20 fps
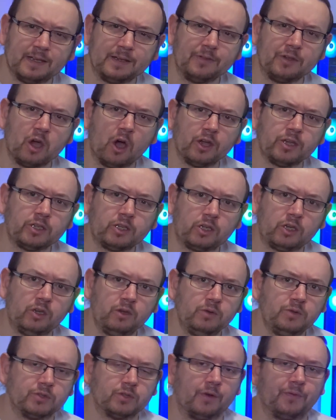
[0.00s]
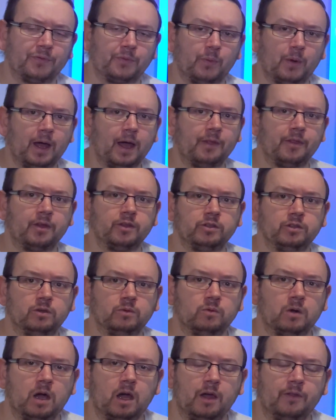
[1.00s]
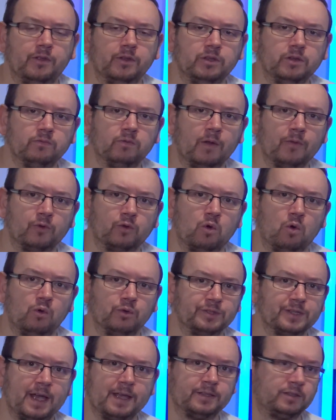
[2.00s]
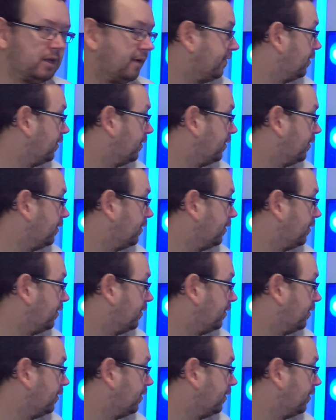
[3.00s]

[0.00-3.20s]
The iCUE software that you run the Corsair stuff,